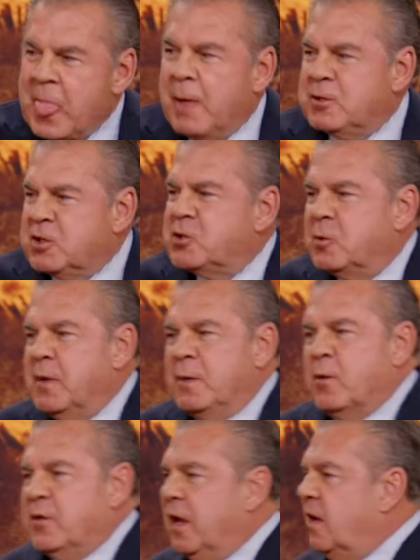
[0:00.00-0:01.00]
But just
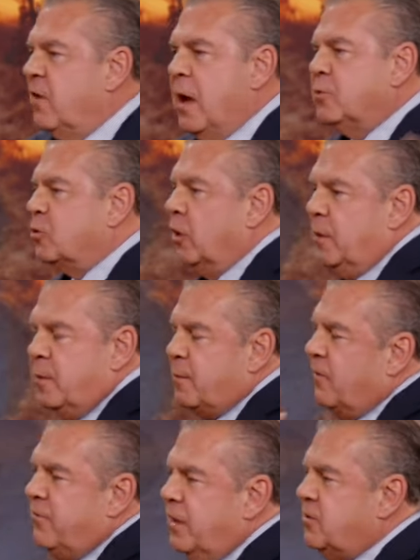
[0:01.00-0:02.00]
remember that if I'm screaming,
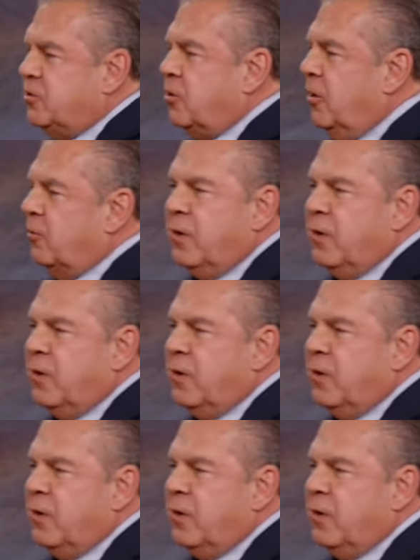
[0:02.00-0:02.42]
my face is turning